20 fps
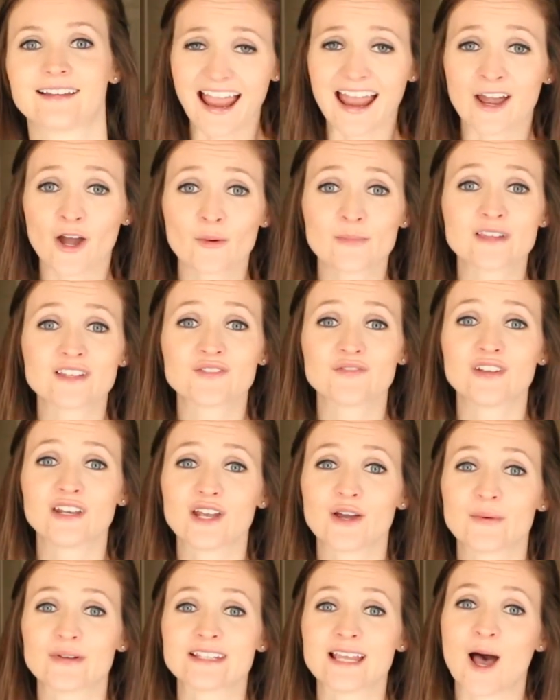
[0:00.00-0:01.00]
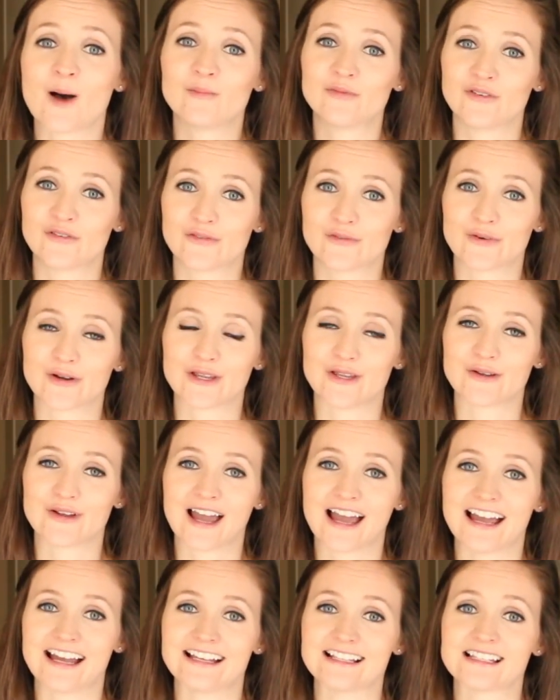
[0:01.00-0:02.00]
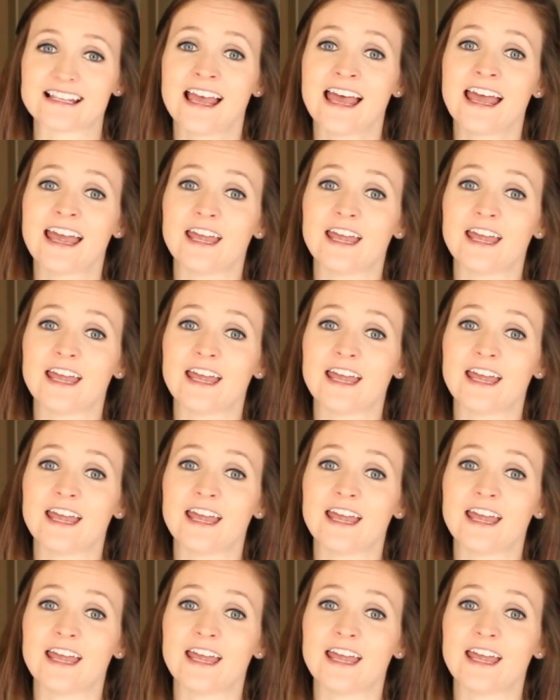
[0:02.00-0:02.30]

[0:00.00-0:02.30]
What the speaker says: I hope this video was helpful for you guys.